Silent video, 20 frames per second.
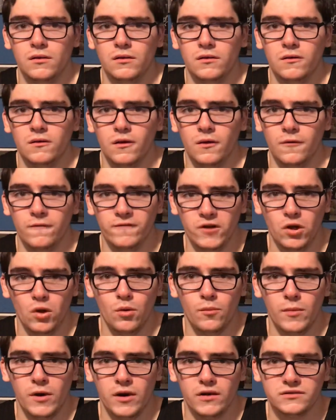the
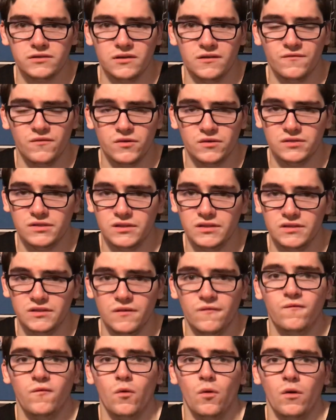video unboxing for
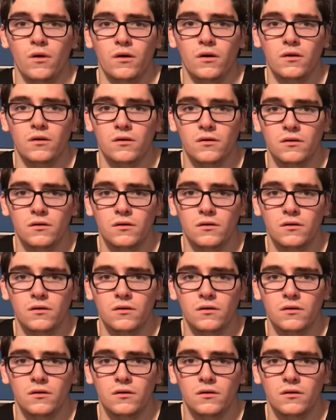season 4.